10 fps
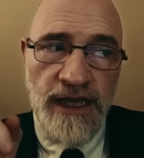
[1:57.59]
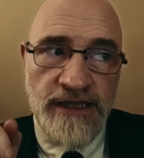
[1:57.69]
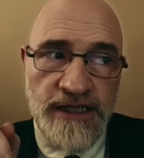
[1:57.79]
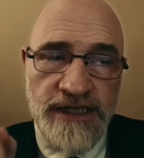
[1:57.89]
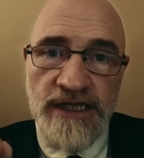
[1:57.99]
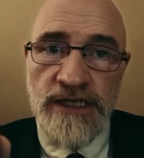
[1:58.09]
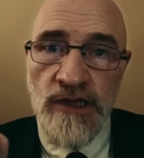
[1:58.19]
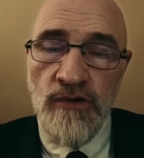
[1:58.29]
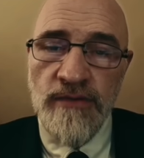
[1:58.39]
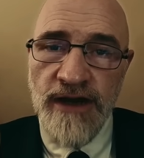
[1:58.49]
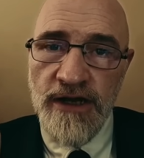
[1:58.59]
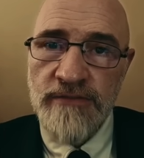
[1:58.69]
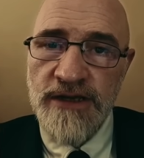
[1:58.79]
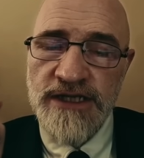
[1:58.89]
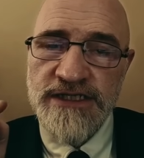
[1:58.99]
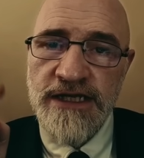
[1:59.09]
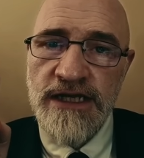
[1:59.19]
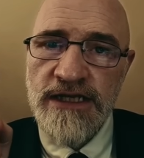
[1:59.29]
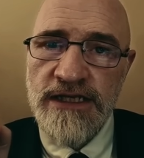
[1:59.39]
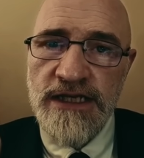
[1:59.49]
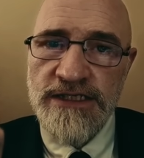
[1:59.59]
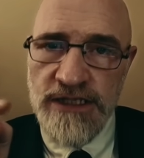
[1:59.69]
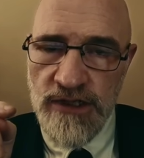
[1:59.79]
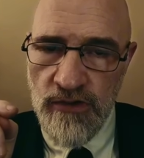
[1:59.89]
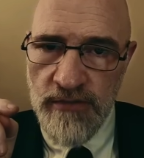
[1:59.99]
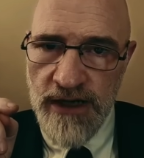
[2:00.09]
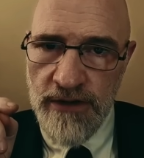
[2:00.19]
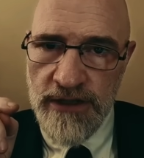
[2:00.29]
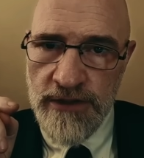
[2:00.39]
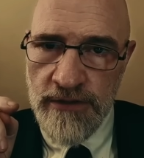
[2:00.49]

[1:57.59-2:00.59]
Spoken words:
and they didn't know about it because they didn't need to know about it.